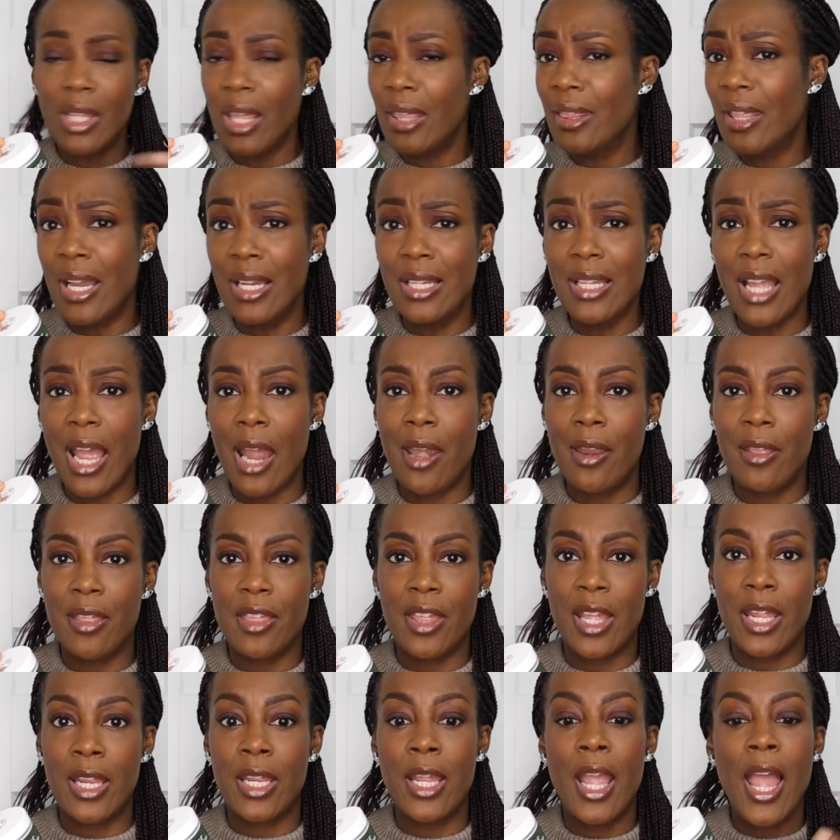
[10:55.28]
that kind of
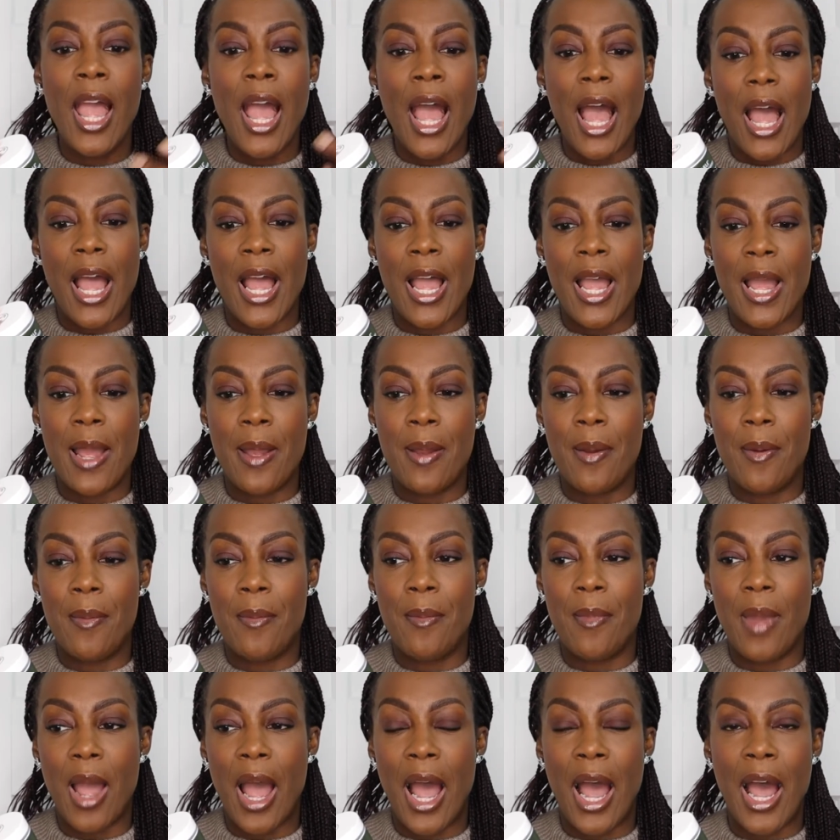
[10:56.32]
thing.
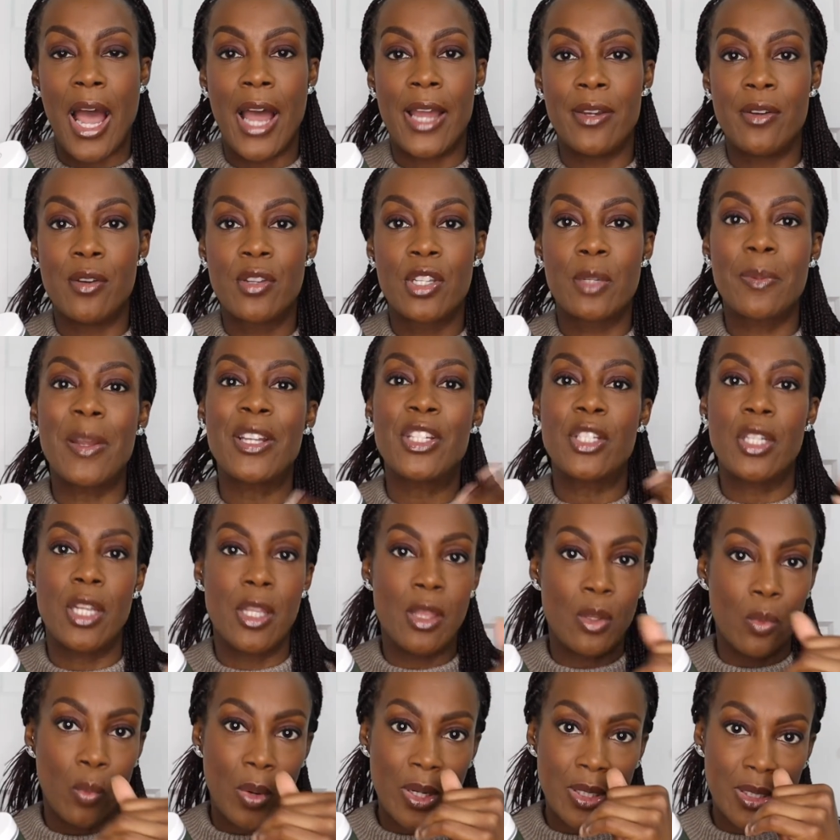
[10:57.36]
And especially in
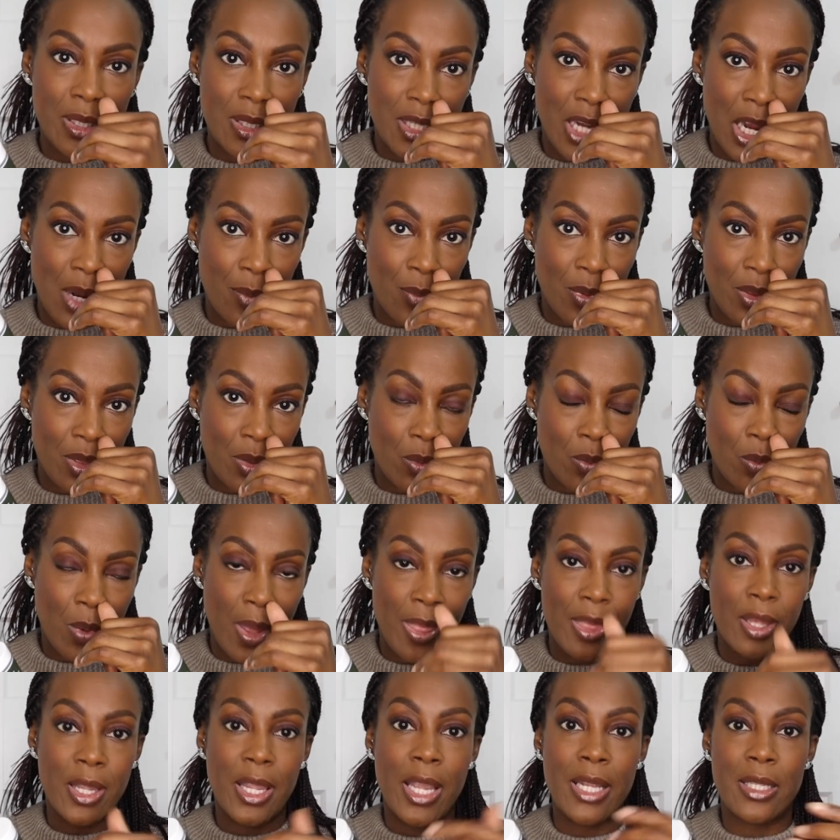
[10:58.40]
the winter time with the
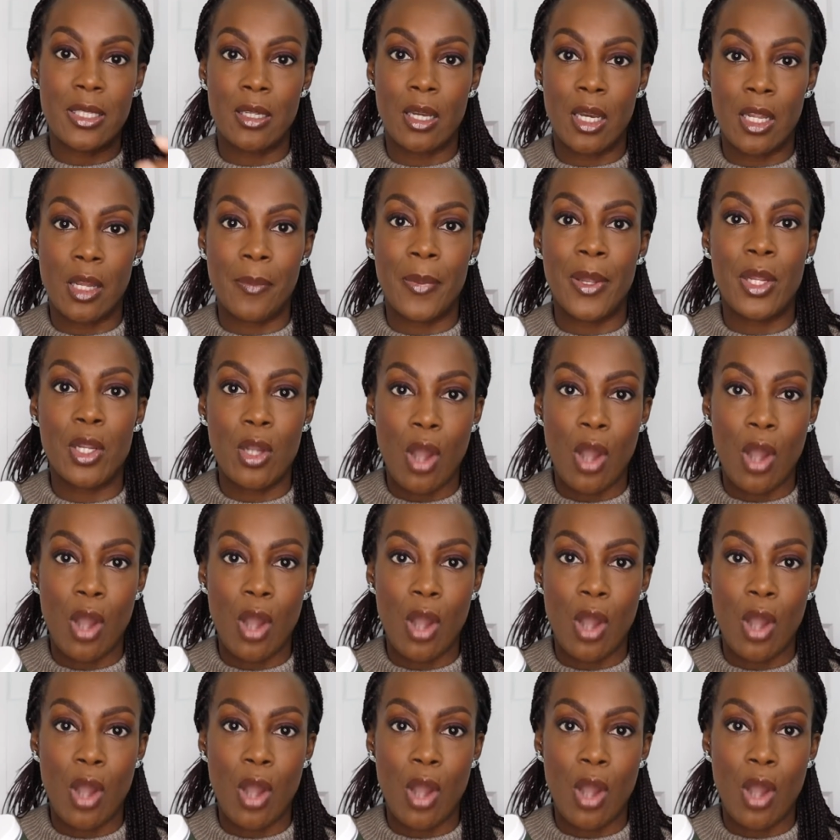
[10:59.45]
weather getting a little bit